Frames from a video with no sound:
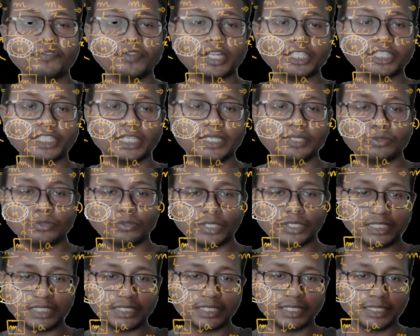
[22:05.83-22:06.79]
of inertia due to
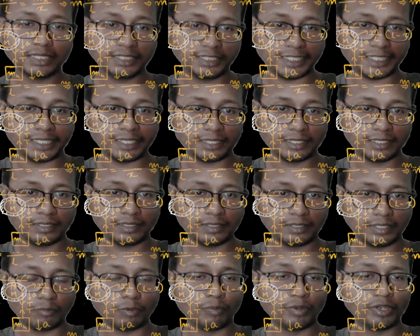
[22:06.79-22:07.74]
this chain.
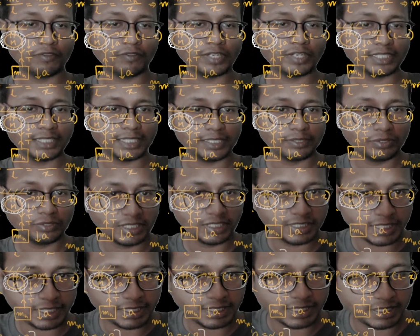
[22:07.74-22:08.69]
The moment of inertia due to
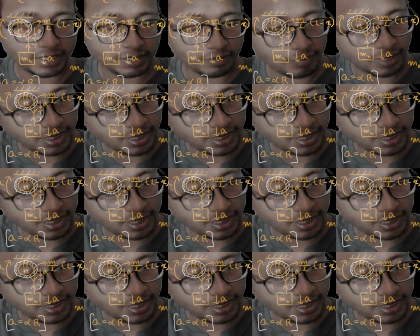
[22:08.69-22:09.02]
this chain is nothing